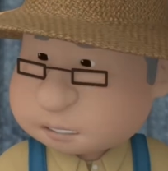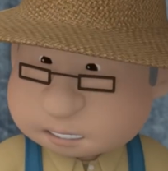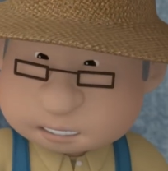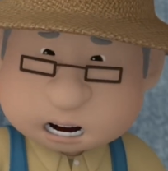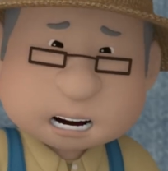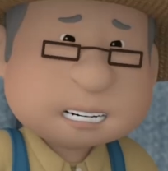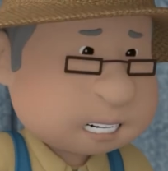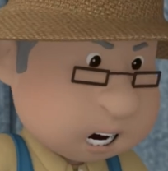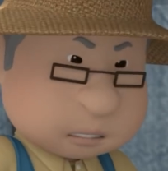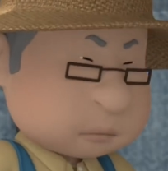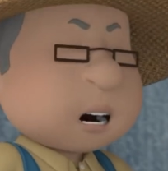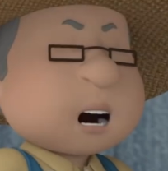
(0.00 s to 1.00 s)
I
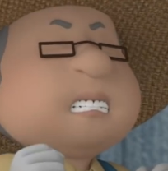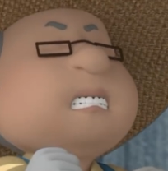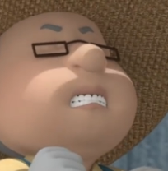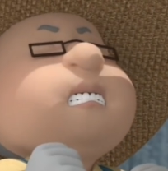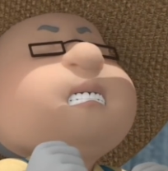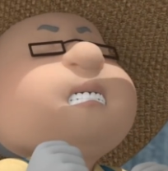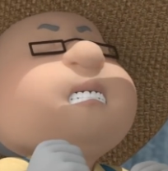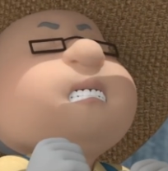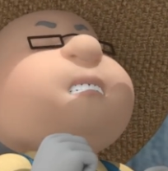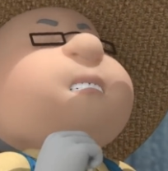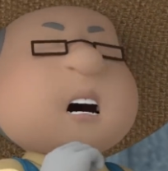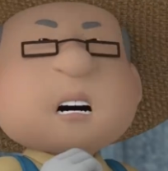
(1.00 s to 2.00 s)
was so close.